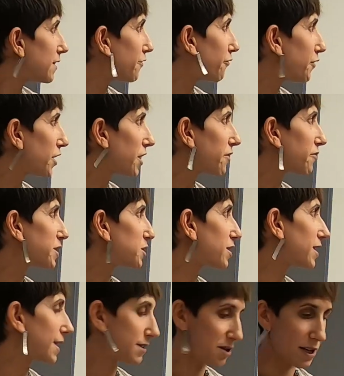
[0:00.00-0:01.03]
The Firkovich
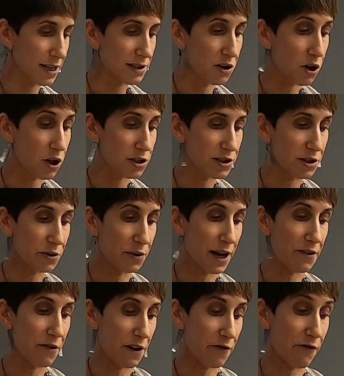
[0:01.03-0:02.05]
collection is also
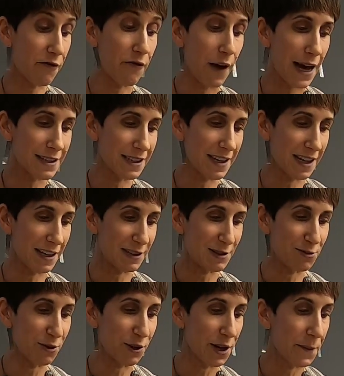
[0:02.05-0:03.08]
a fascinating
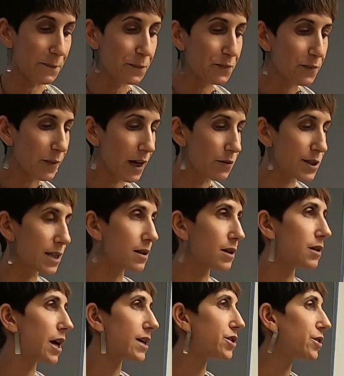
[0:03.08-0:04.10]
story. It was a
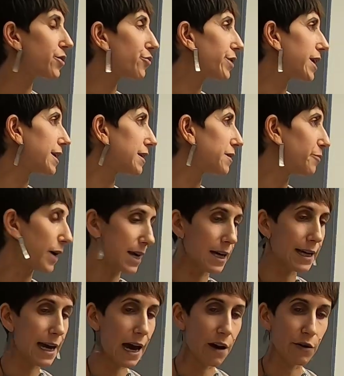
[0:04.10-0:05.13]
collection created by
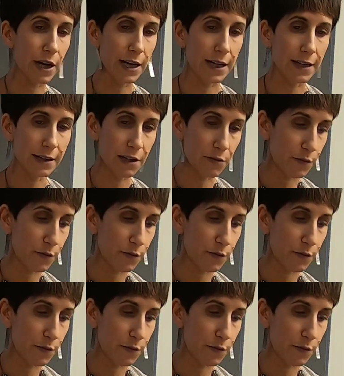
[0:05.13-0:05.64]
a Karaite